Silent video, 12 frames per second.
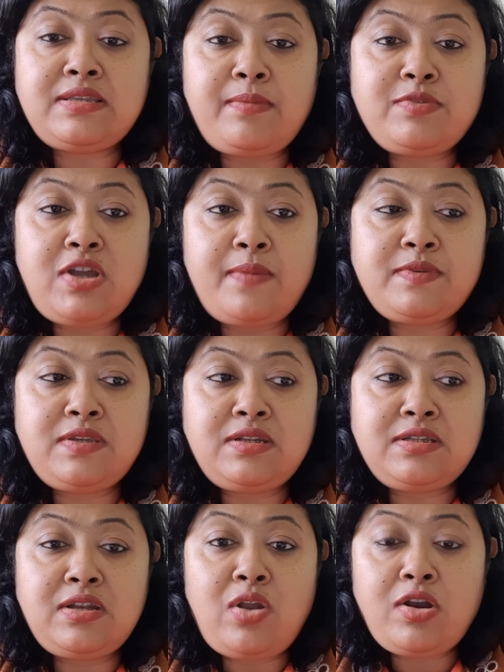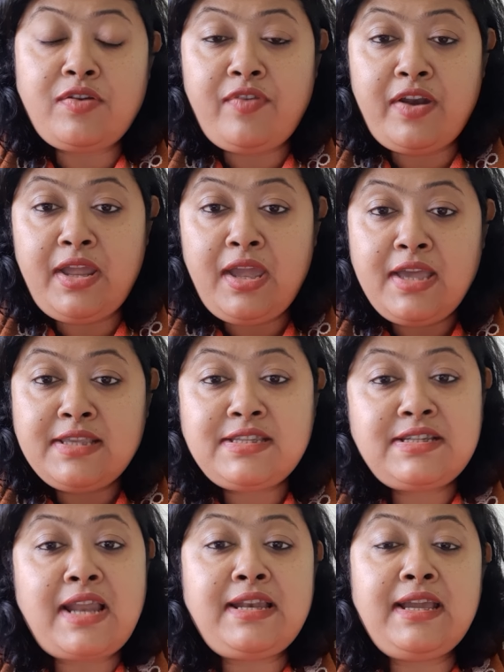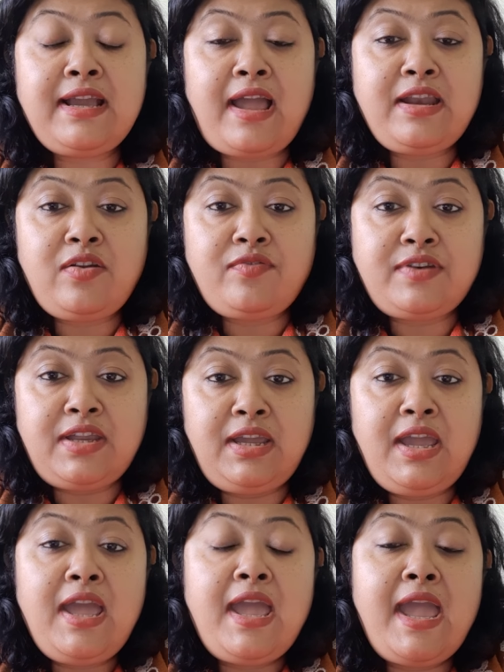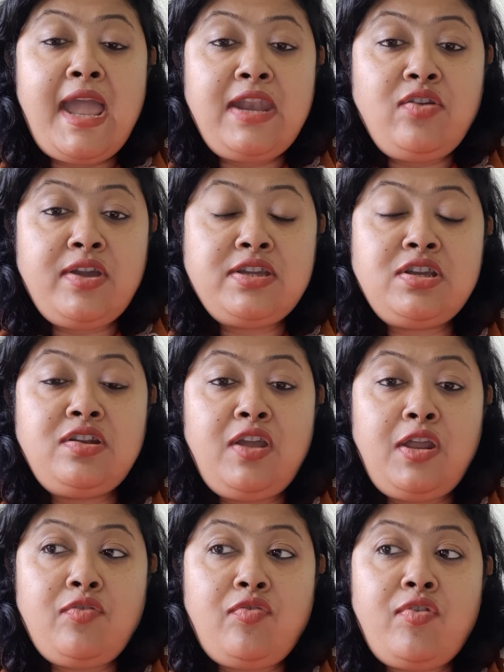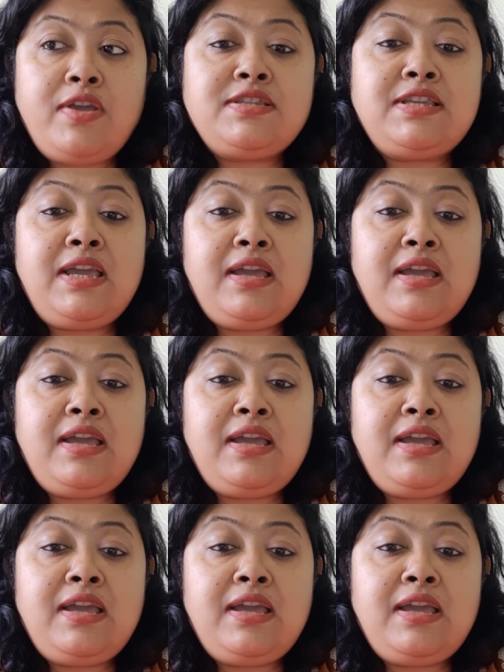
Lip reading: Sometimes it is not a very static kind of thing. Education influence